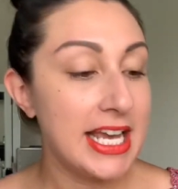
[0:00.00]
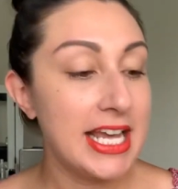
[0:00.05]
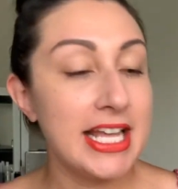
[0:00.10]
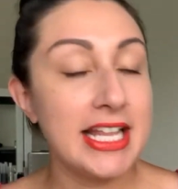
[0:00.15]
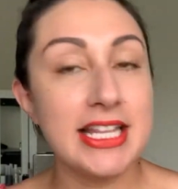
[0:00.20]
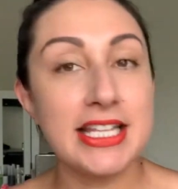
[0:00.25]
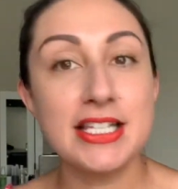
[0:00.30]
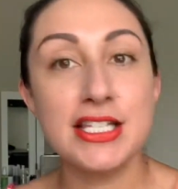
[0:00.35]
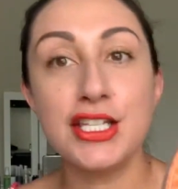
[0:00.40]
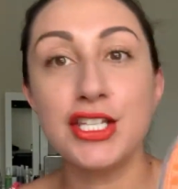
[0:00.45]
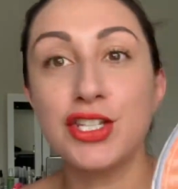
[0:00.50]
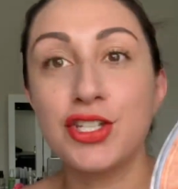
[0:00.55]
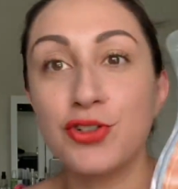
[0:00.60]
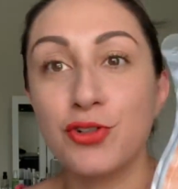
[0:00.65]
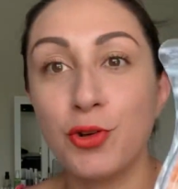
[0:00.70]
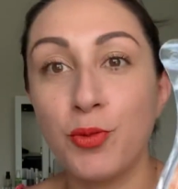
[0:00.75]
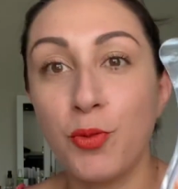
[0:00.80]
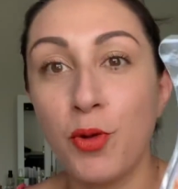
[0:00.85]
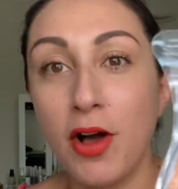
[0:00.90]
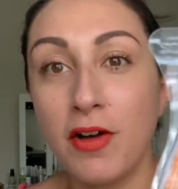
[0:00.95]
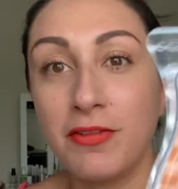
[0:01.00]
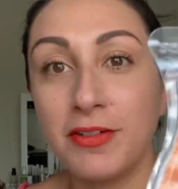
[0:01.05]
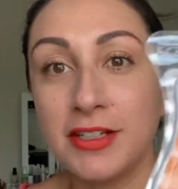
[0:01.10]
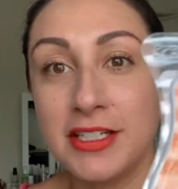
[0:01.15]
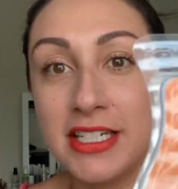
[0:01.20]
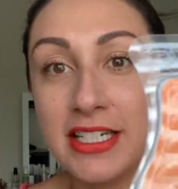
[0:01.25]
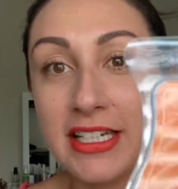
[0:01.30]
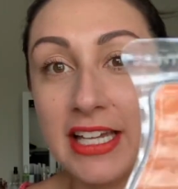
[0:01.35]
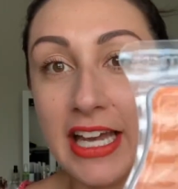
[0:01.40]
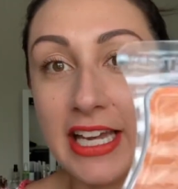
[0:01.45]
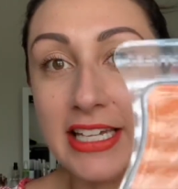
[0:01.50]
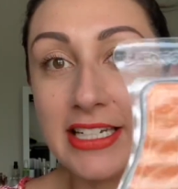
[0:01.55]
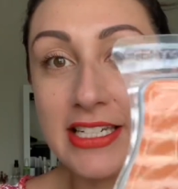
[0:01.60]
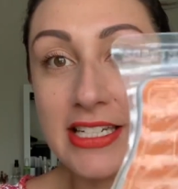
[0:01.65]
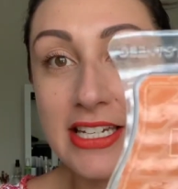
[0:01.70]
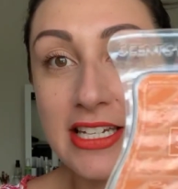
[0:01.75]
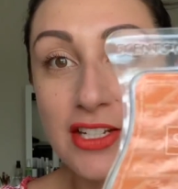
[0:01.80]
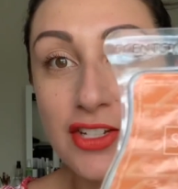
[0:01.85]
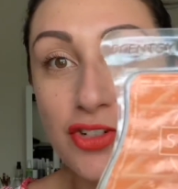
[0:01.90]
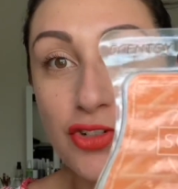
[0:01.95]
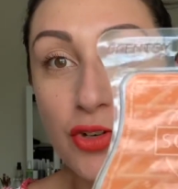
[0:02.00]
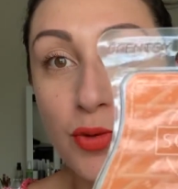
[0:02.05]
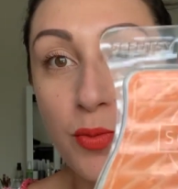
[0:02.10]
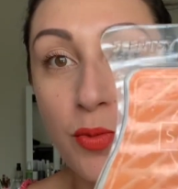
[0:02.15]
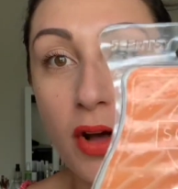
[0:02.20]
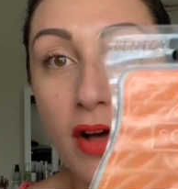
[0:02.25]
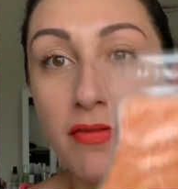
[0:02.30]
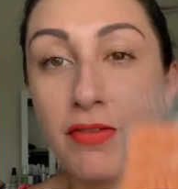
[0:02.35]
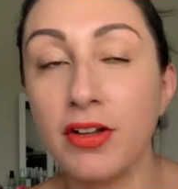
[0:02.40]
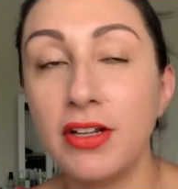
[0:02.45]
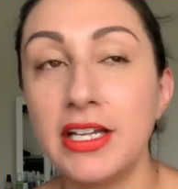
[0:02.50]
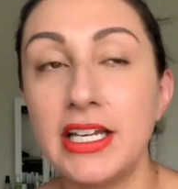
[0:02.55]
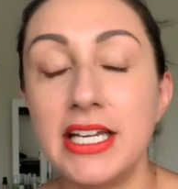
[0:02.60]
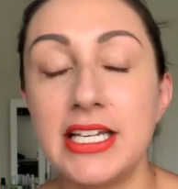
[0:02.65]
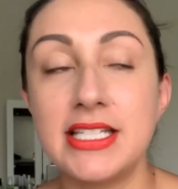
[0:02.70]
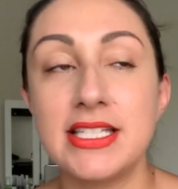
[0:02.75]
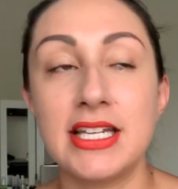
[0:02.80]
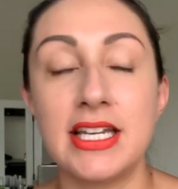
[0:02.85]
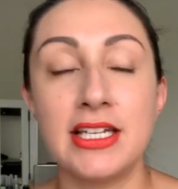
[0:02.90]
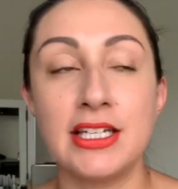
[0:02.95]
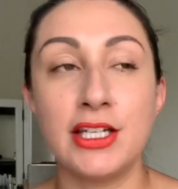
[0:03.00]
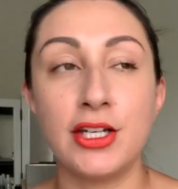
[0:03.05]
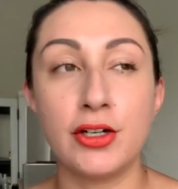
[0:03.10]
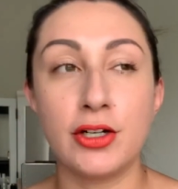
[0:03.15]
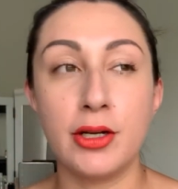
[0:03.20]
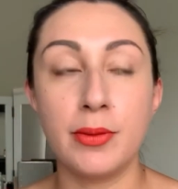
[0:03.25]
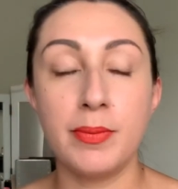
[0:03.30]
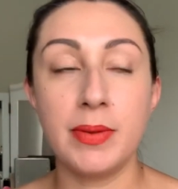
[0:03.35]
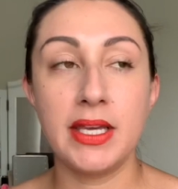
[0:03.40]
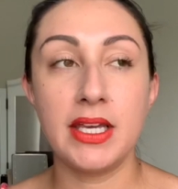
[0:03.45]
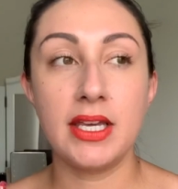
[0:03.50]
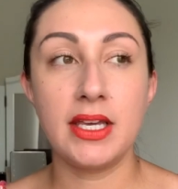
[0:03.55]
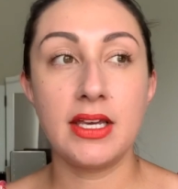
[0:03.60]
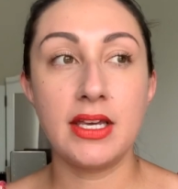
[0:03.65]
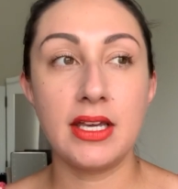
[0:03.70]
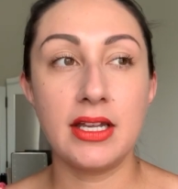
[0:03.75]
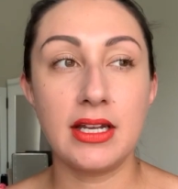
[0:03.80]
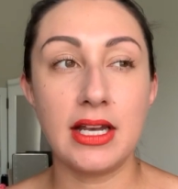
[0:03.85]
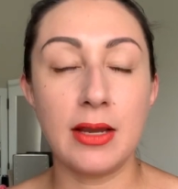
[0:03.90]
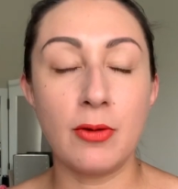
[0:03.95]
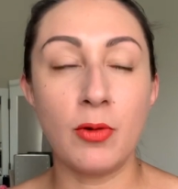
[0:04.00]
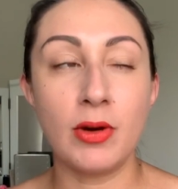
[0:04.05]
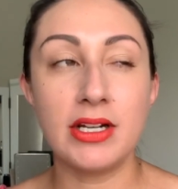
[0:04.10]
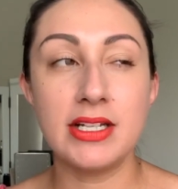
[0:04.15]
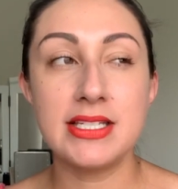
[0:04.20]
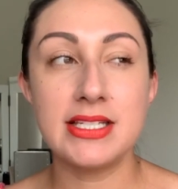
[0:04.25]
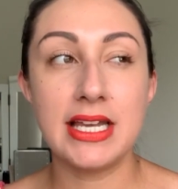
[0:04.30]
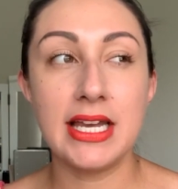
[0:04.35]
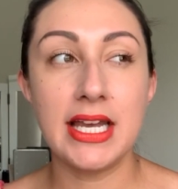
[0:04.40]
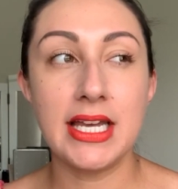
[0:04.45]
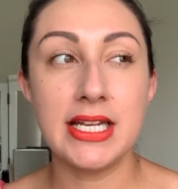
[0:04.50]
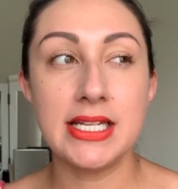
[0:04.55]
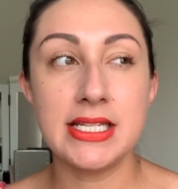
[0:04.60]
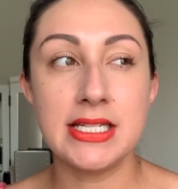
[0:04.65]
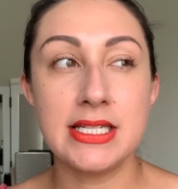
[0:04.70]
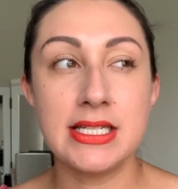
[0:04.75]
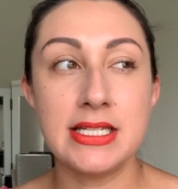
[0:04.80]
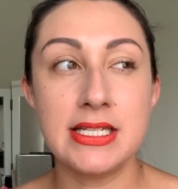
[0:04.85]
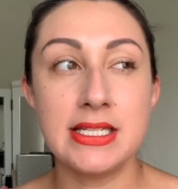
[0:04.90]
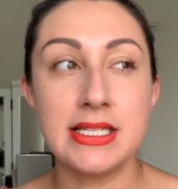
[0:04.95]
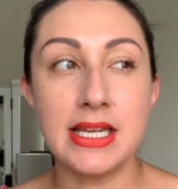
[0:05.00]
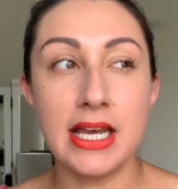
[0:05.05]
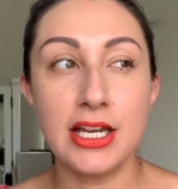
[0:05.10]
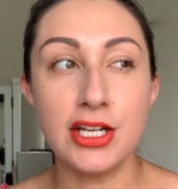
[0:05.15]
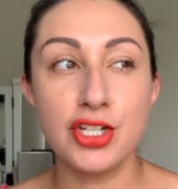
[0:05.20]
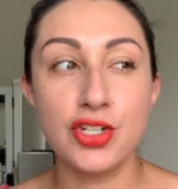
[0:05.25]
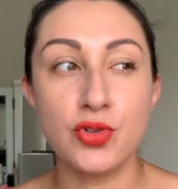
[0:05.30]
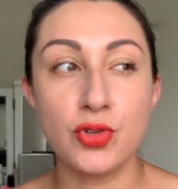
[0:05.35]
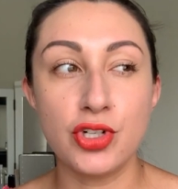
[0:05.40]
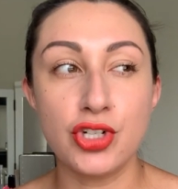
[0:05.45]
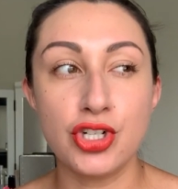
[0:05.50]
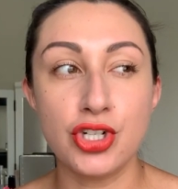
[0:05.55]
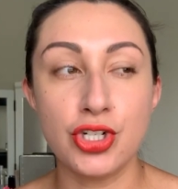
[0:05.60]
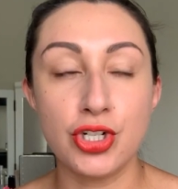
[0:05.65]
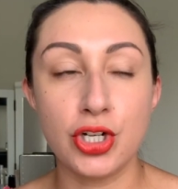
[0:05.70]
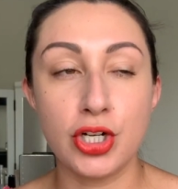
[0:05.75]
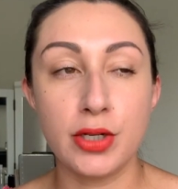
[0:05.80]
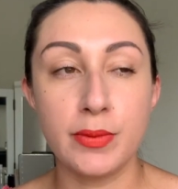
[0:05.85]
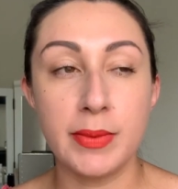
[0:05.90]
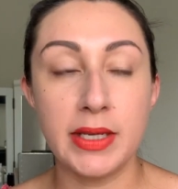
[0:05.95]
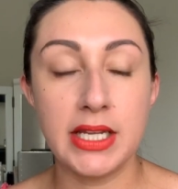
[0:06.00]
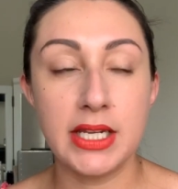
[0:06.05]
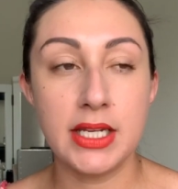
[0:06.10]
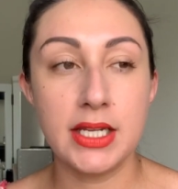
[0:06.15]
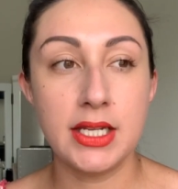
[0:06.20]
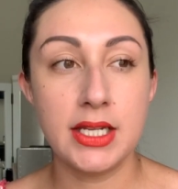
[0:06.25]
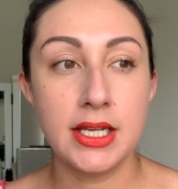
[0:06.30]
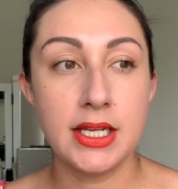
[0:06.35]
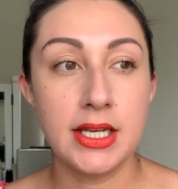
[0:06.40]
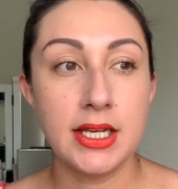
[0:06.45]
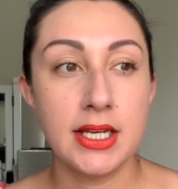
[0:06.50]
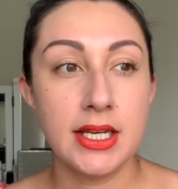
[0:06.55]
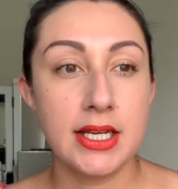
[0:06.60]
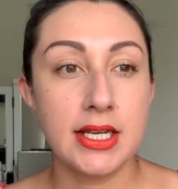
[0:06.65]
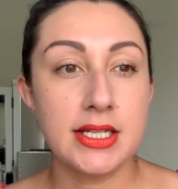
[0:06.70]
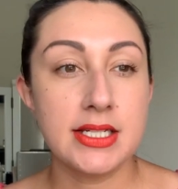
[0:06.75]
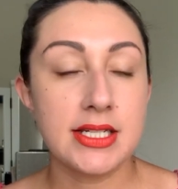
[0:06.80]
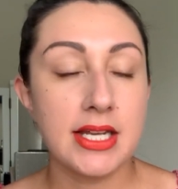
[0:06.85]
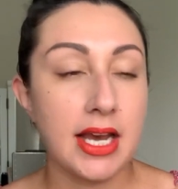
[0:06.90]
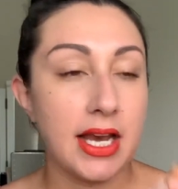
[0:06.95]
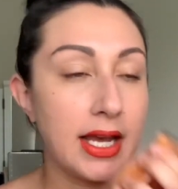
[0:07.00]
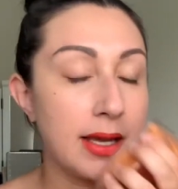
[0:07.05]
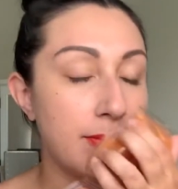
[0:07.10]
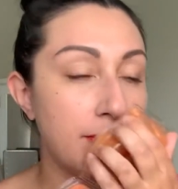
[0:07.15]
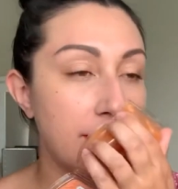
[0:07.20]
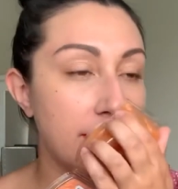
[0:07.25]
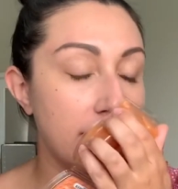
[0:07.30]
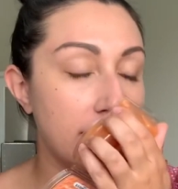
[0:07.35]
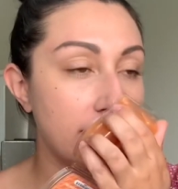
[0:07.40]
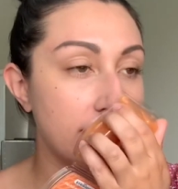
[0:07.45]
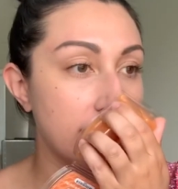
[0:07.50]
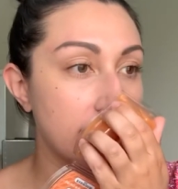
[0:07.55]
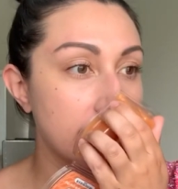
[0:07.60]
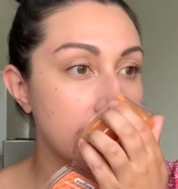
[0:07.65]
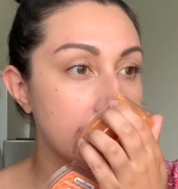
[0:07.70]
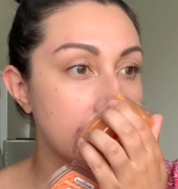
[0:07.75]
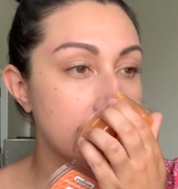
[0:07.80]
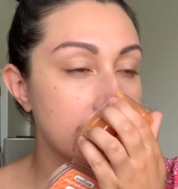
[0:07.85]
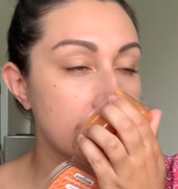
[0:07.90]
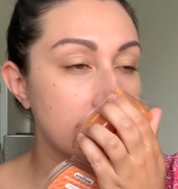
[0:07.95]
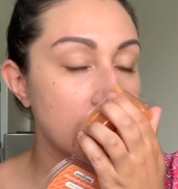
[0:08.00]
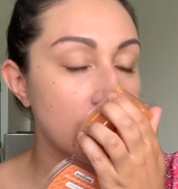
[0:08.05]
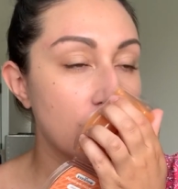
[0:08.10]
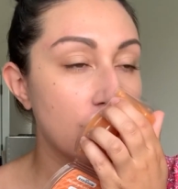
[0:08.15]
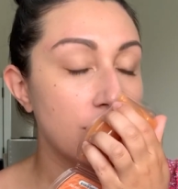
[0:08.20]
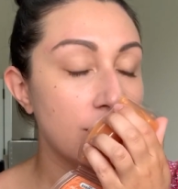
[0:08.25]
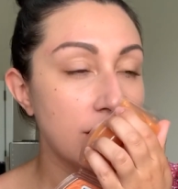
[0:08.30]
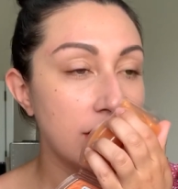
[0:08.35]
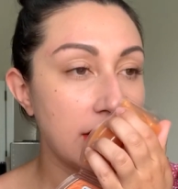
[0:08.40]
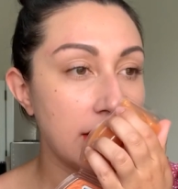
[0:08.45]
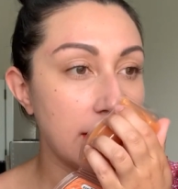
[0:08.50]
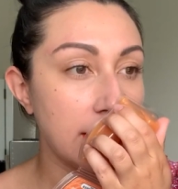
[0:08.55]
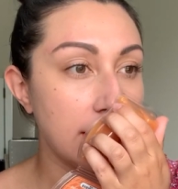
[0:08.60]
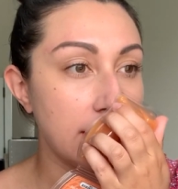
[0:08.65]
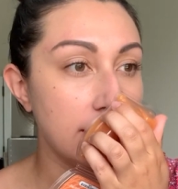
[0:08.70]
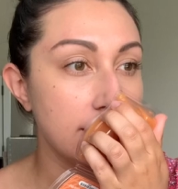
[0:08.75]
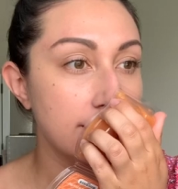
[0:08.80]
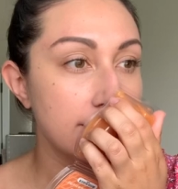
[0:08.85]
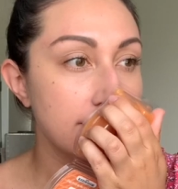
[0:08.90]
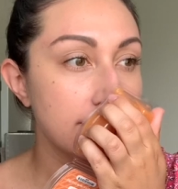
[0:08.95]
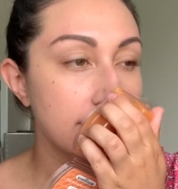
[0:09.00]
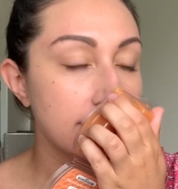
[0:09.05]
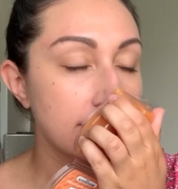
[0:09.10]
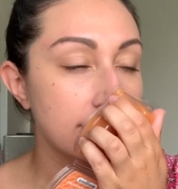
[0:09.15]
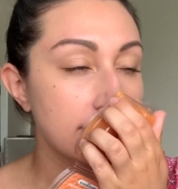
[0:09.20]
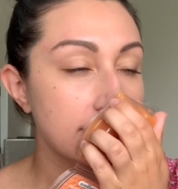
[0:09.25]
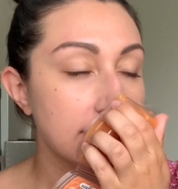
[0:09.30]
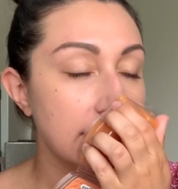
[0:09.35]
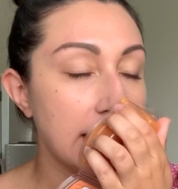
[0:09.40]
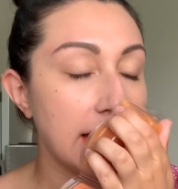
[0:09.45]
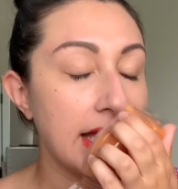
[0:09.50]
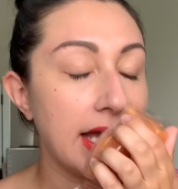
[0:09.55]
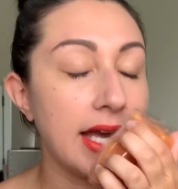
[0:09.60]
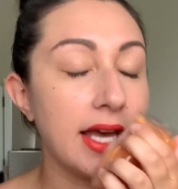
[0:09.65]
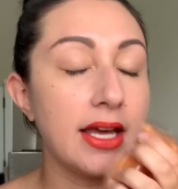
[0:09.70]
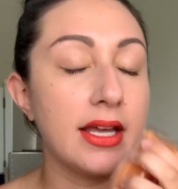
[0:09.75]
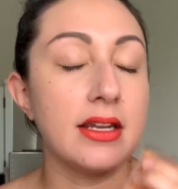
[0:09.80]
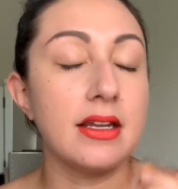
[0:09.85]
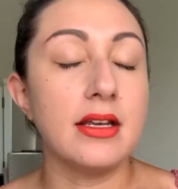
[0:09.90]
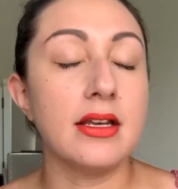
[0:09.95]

This is Stroopwafel Delight. Stroopwafel is a European, I want to say Dutch or German type of cookie, and